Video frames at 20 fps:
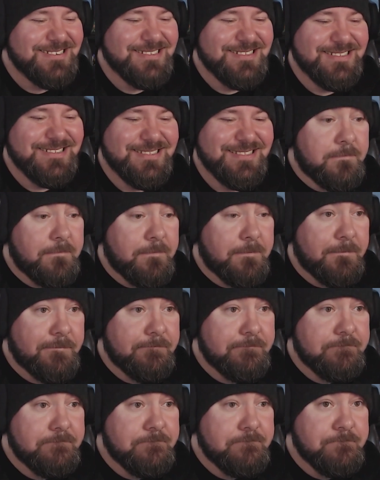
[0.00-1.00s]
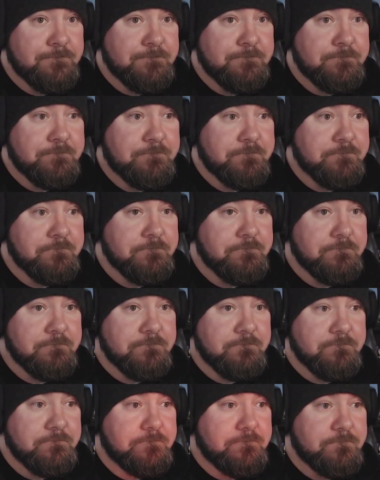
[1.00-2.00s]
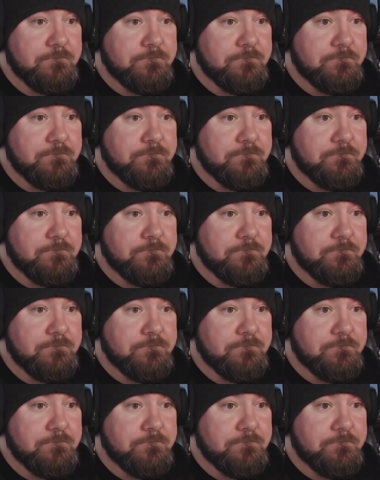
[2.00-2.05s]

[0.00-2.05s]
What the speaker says: Nobody speaks.